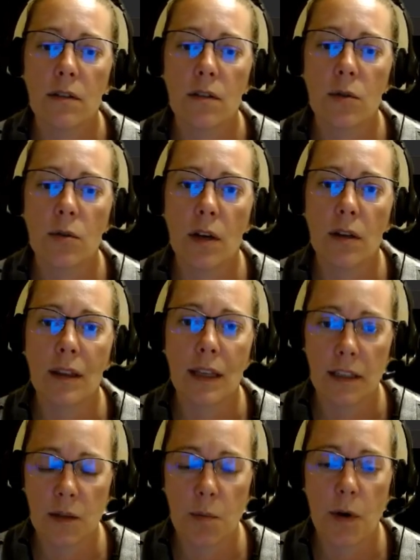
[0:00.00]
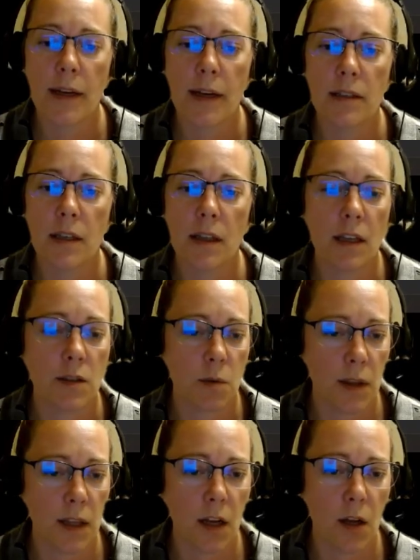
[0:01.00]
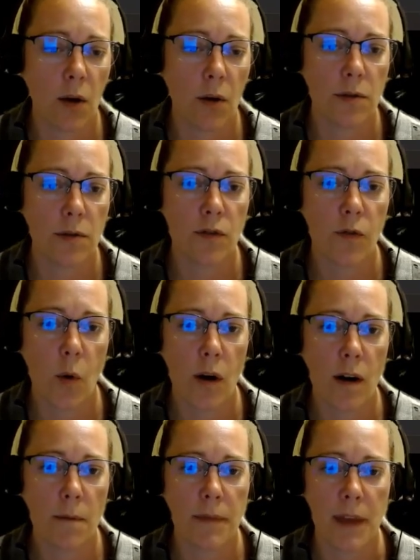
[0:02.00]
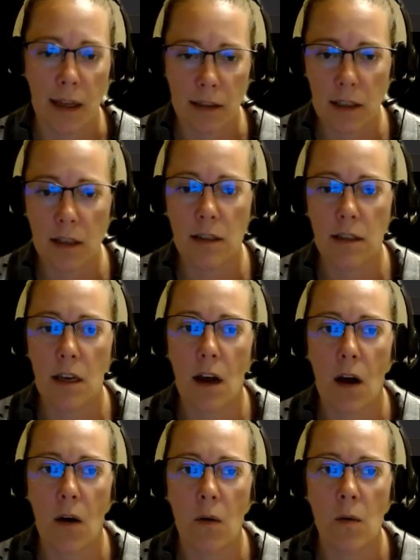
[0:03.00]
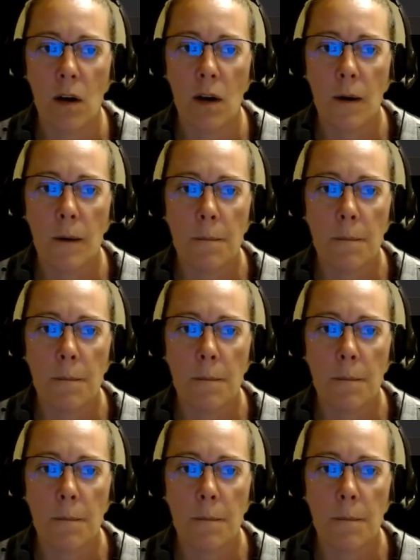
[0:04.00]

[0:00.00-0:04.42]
to their list price, that's what they closed for. That's good to know.